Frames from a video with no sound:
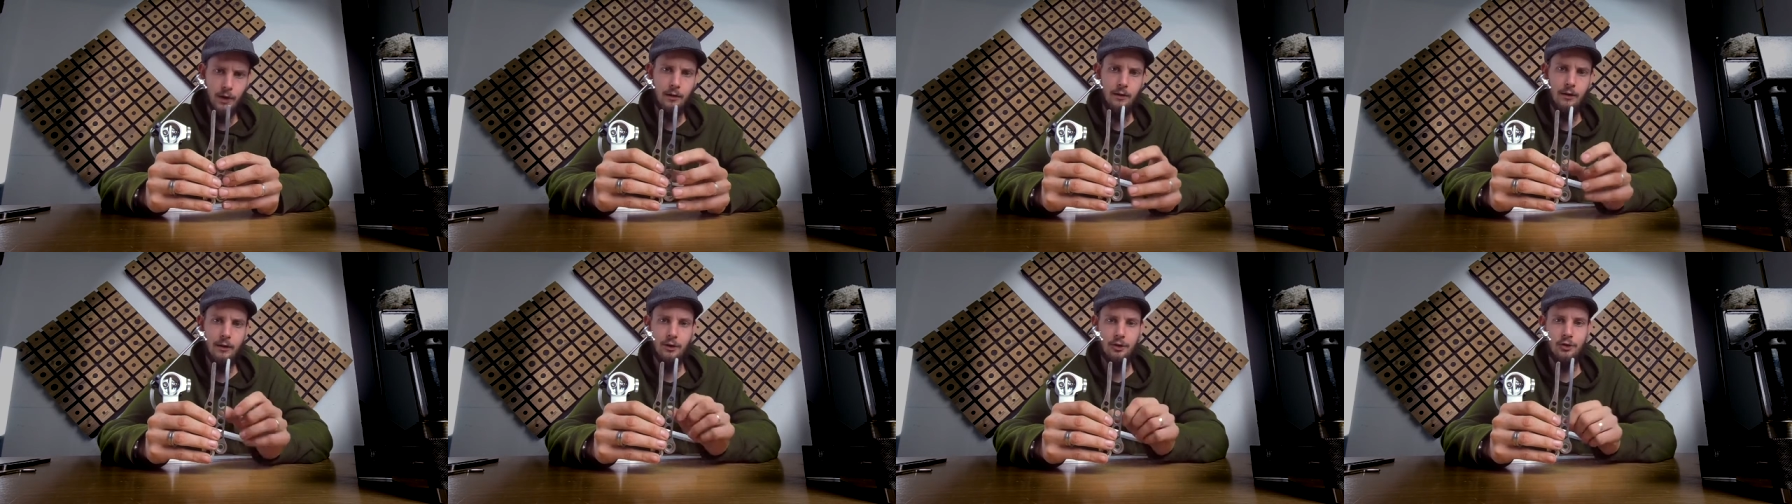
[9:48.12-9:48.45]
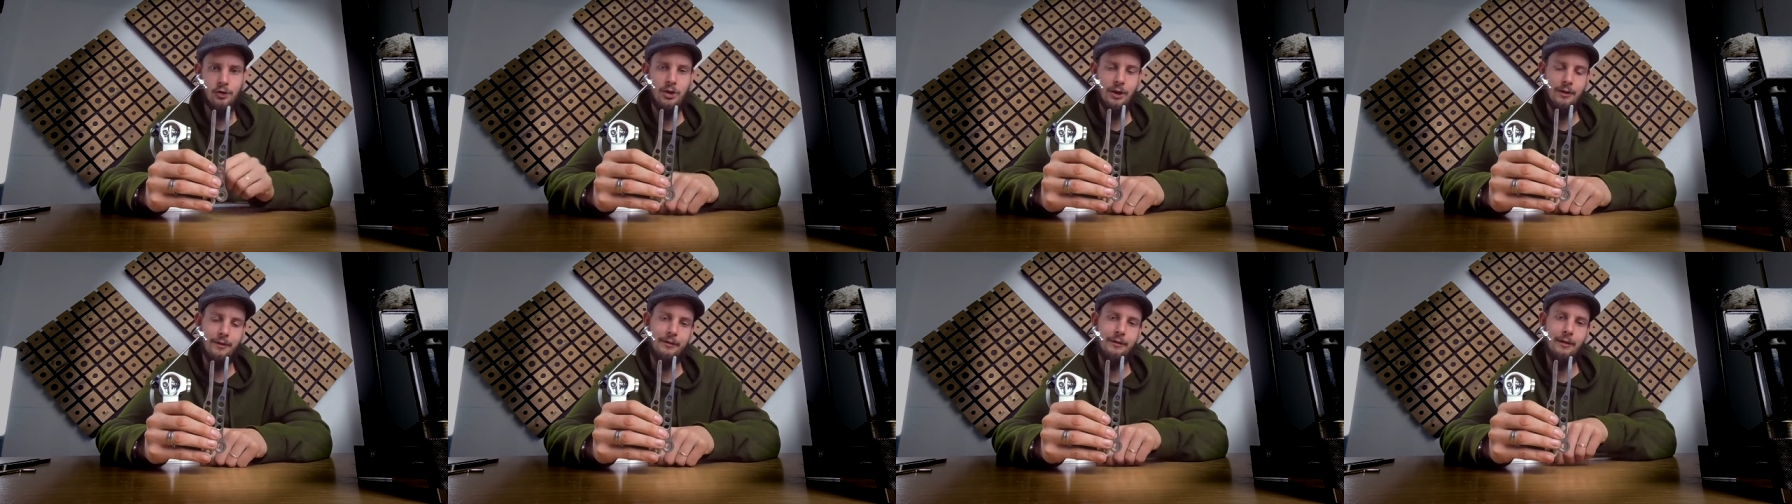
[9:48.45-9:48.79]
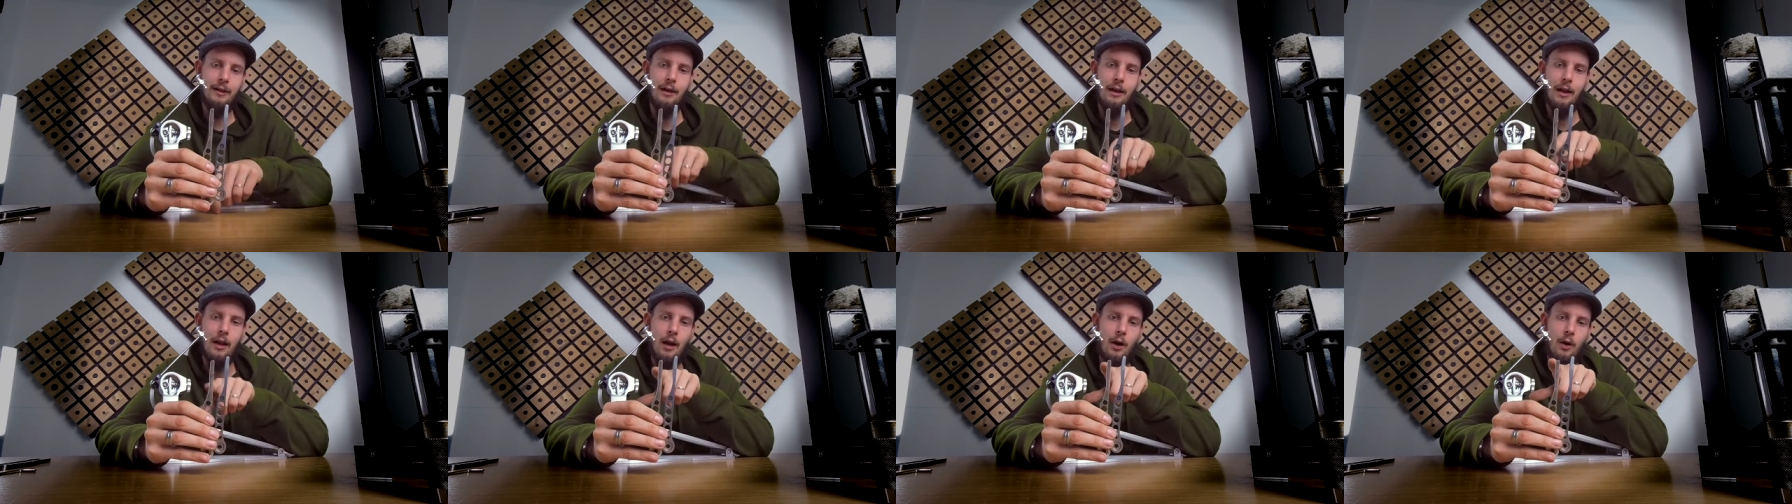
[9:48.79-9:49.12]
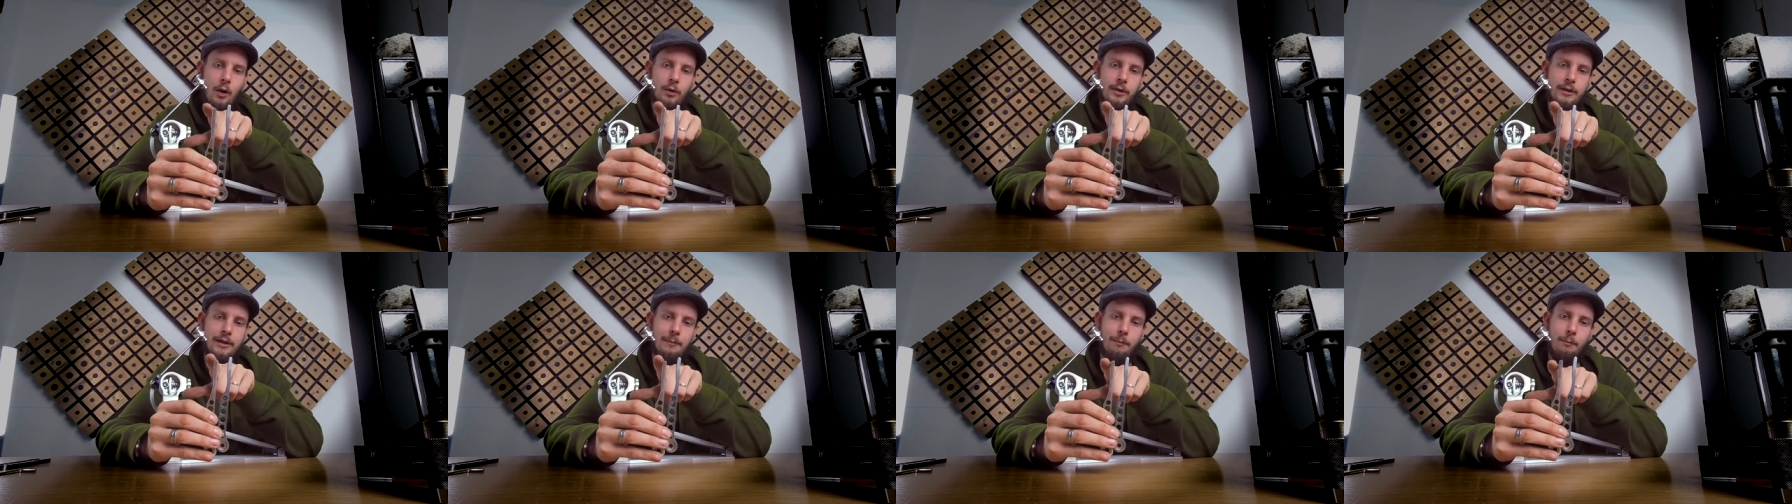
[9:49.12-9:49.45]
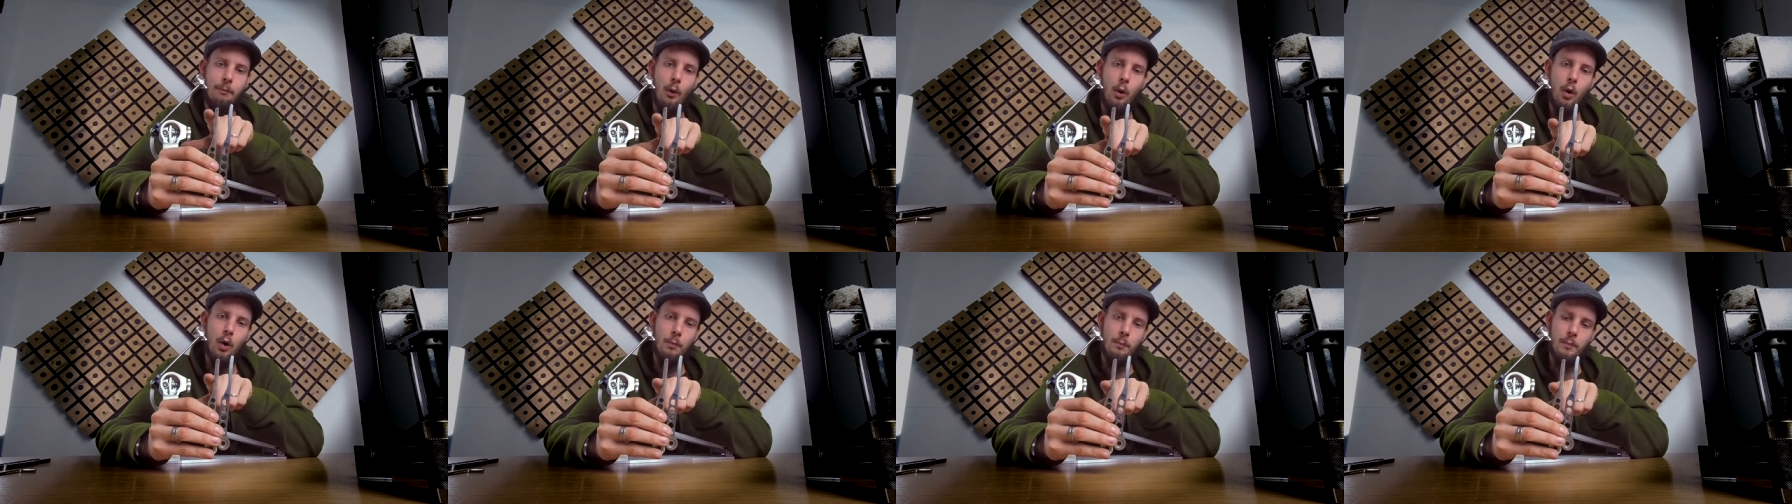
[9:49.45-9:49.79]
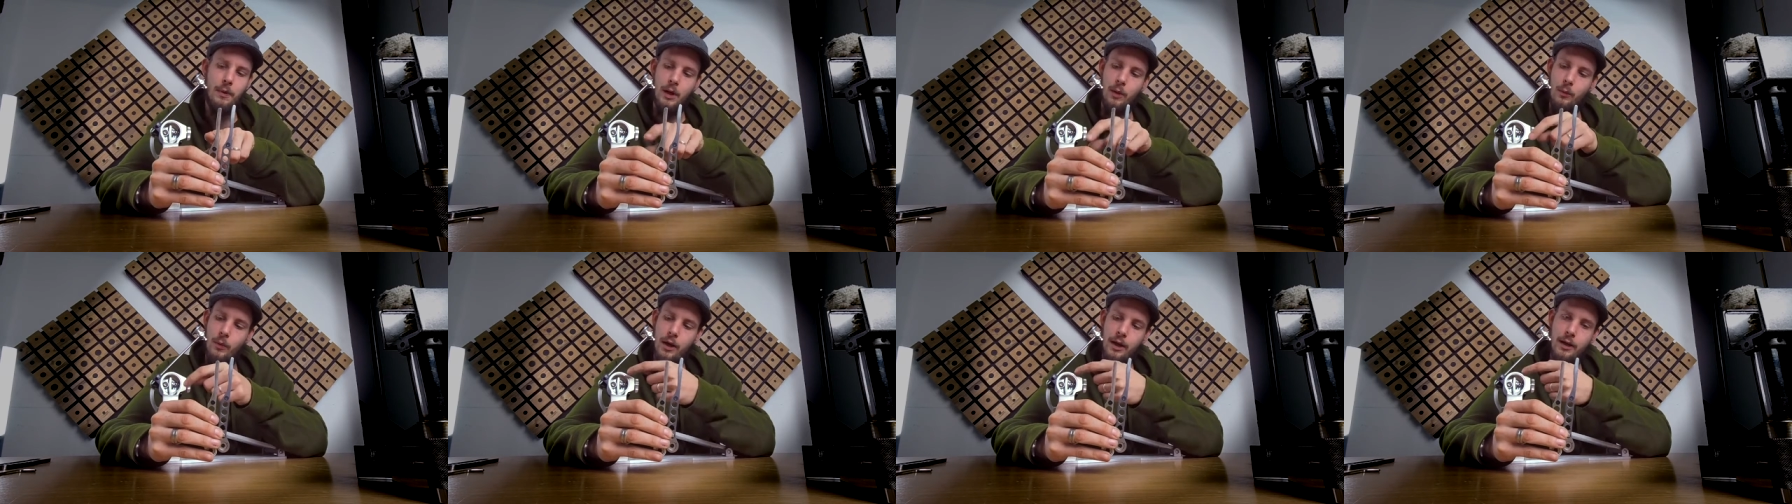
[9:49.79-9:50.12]
just allow the ball
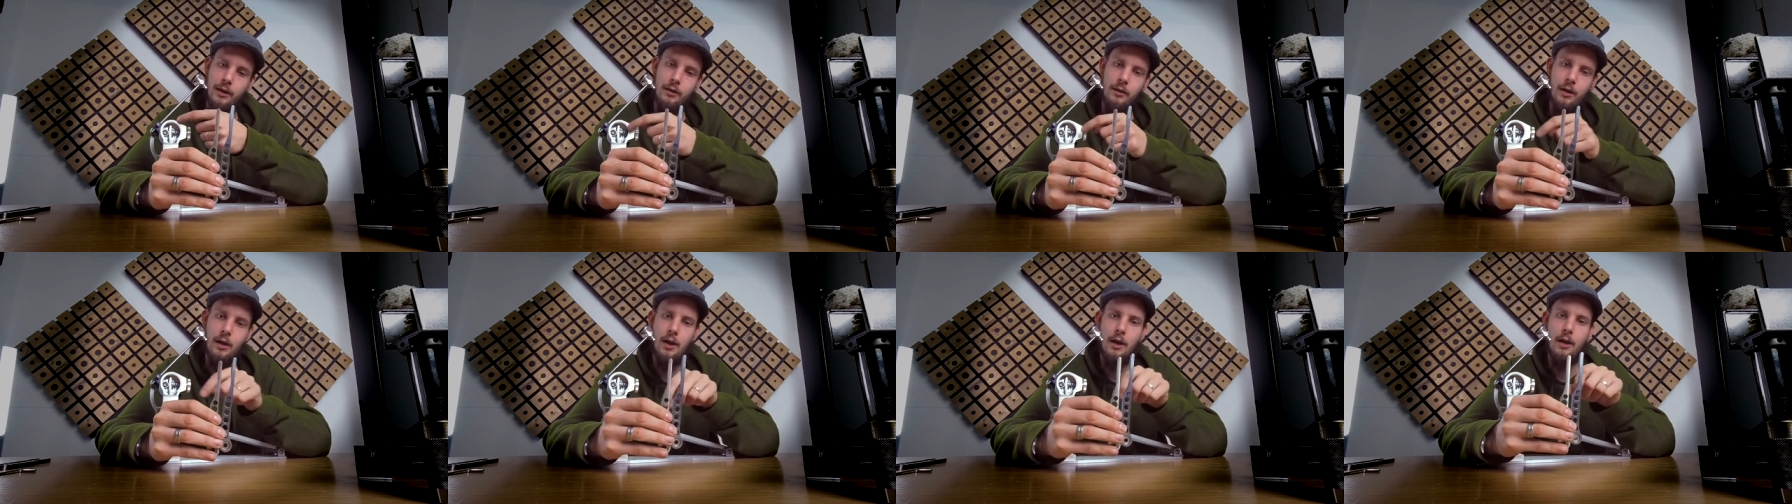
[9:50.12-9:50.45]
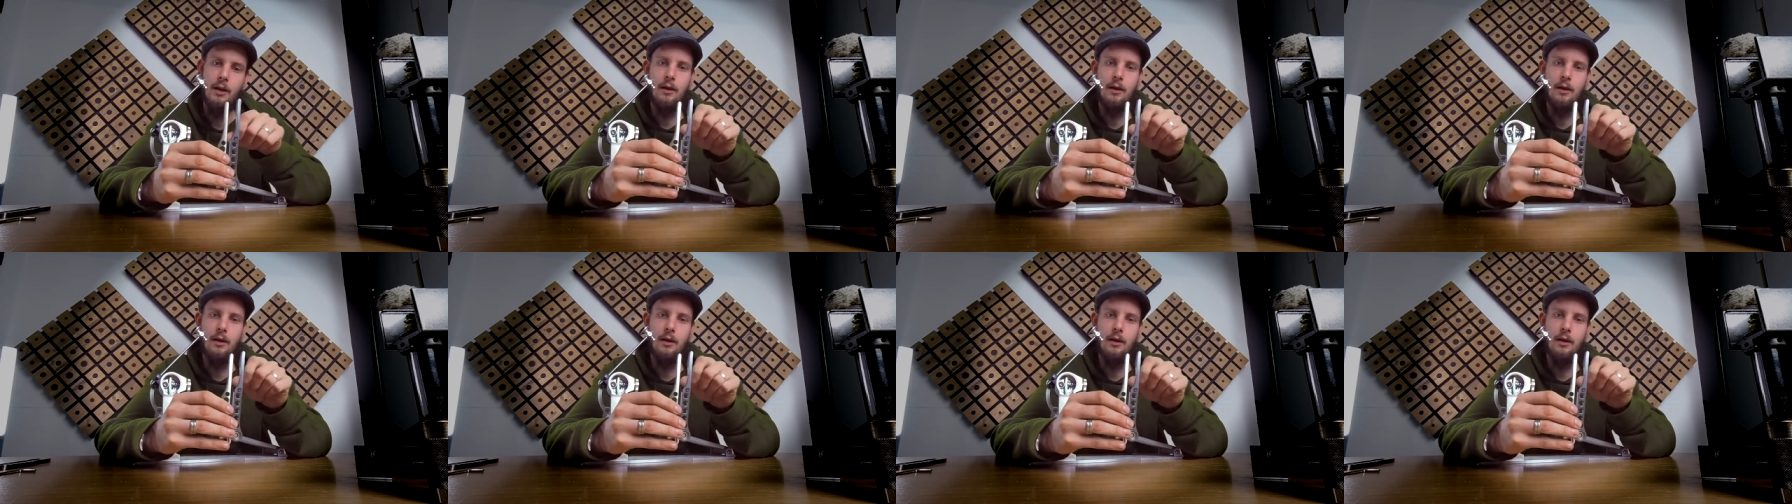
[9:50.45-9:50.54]
bearing